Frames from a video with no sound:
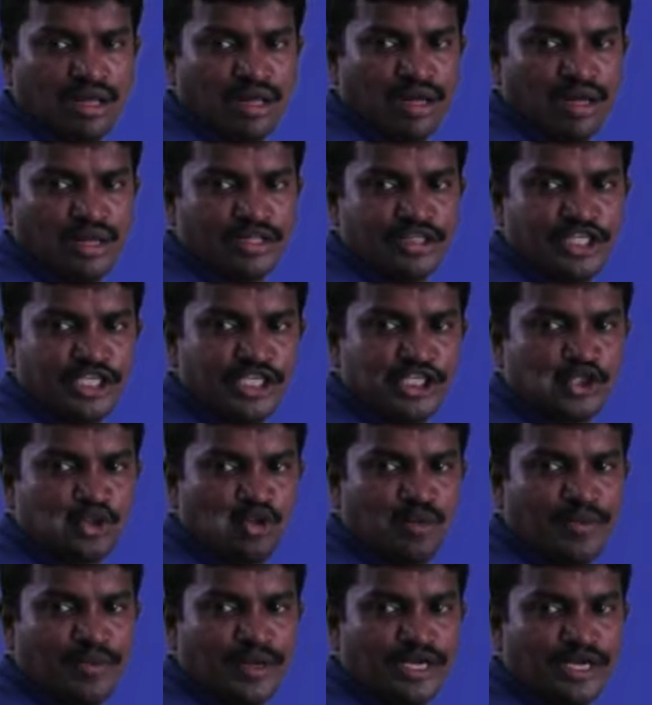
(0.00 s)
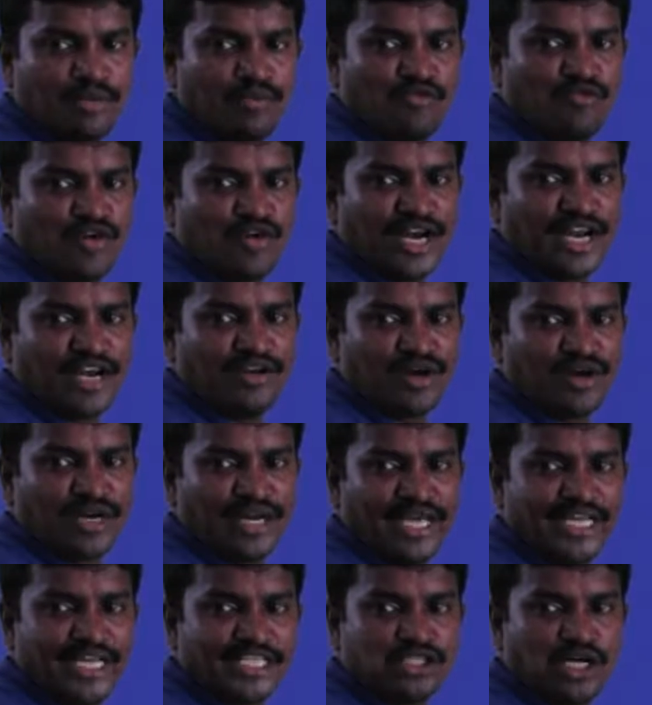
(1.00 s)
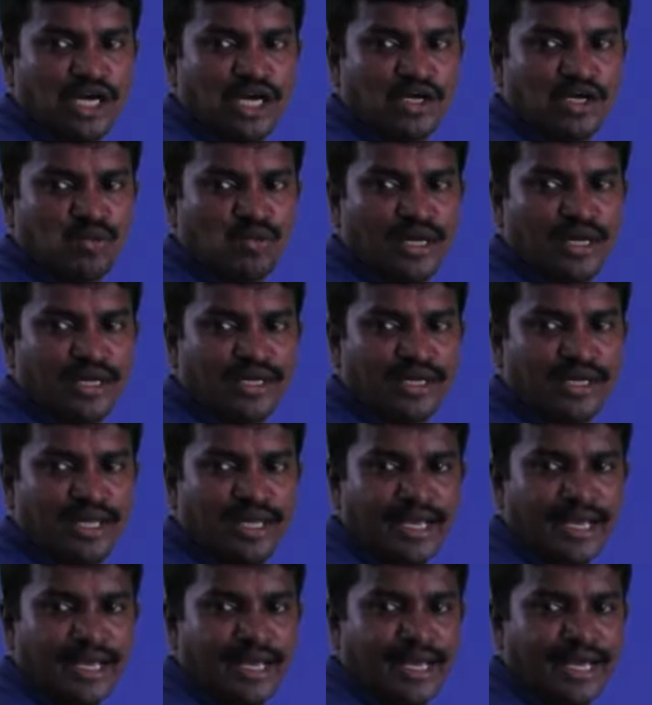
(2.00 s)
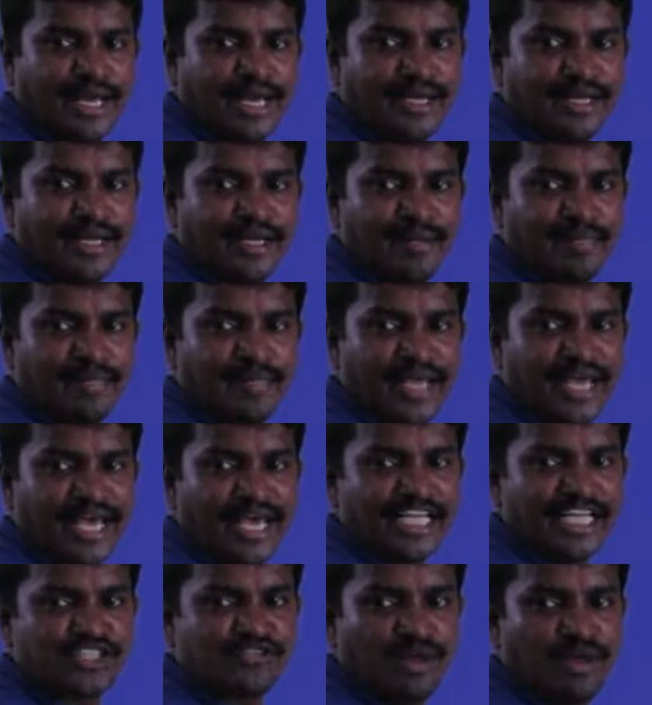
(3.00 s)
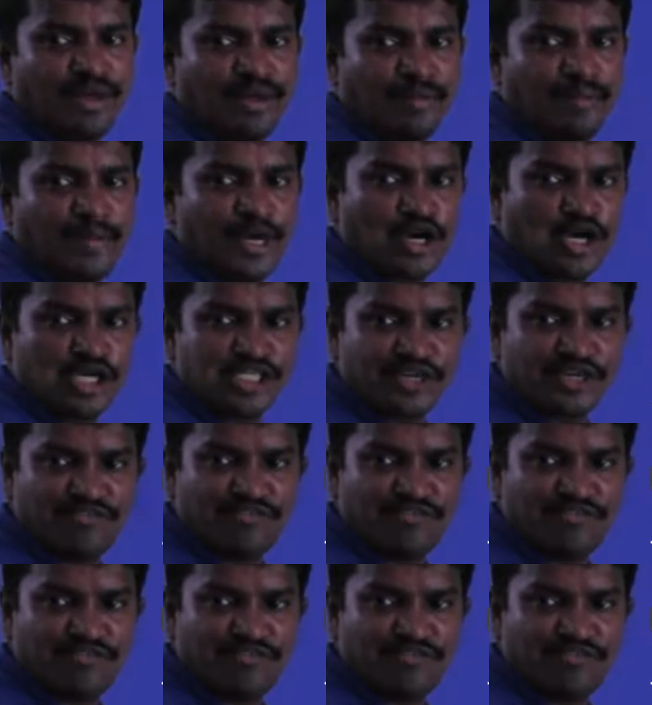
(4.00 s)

these two become 1 and 1, S0 1 and S1, because of